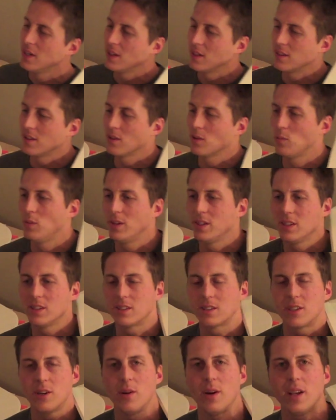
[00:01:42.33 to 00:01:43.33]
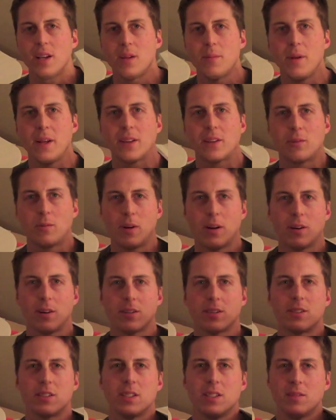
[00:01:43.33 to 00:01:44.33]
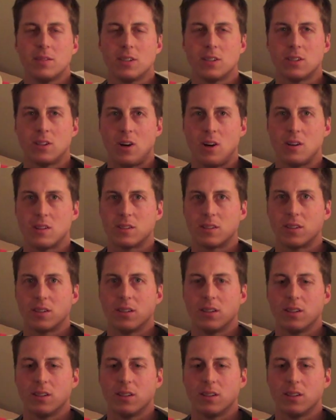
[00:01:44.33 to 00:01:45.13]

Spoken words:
The other one is go ahead and make the rudders even taller.